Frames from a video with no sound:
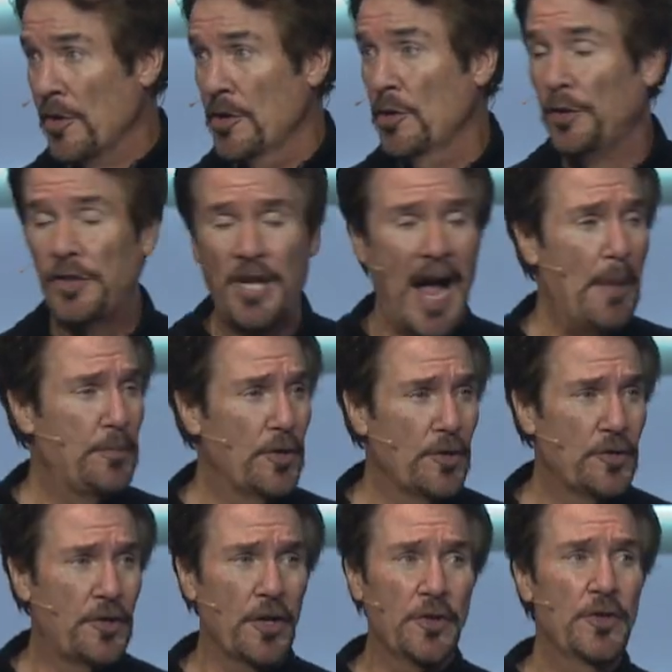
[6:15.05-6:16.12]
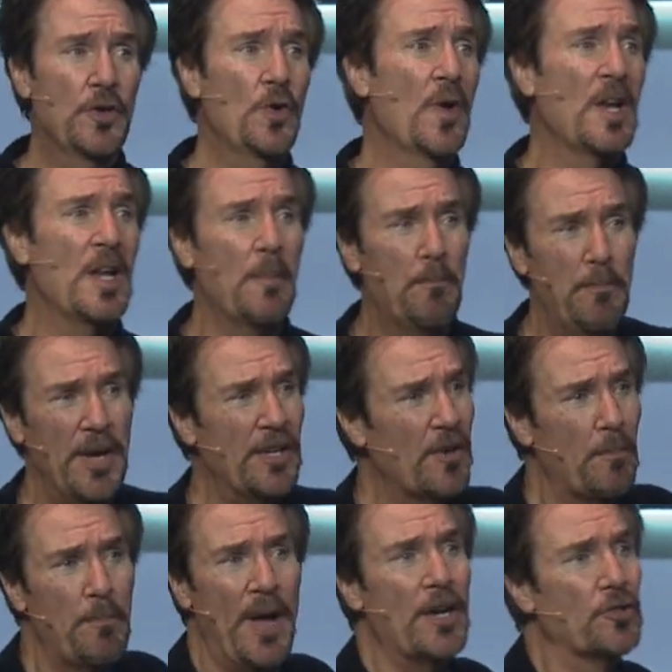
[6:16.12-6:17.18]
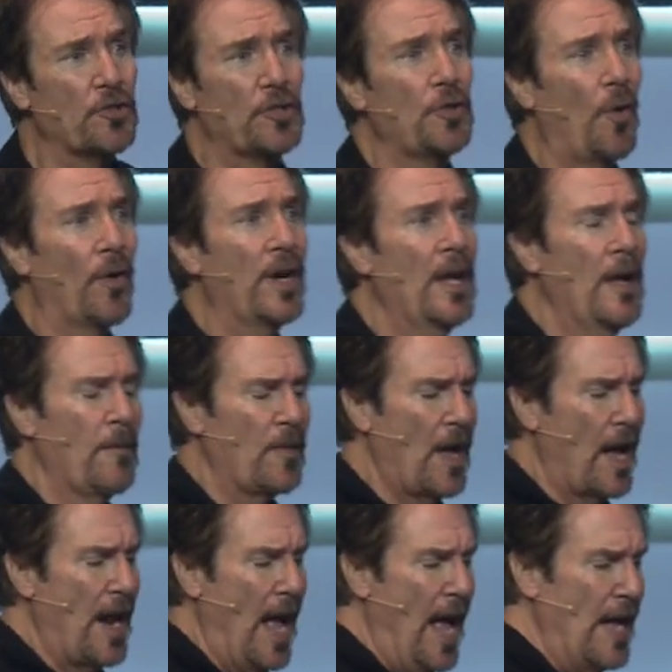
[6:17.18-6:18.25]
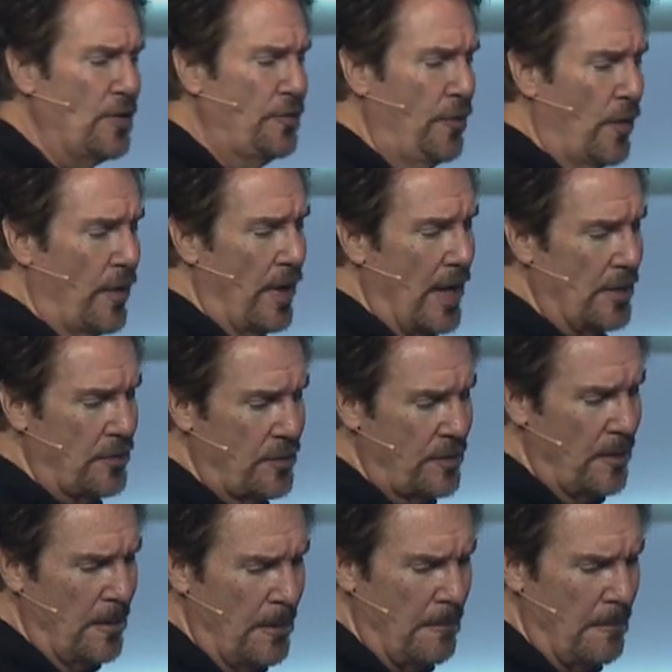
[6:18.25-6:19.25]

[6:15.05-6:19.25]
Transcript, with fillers: the new chapters, the new and the bigger, better story God has for us.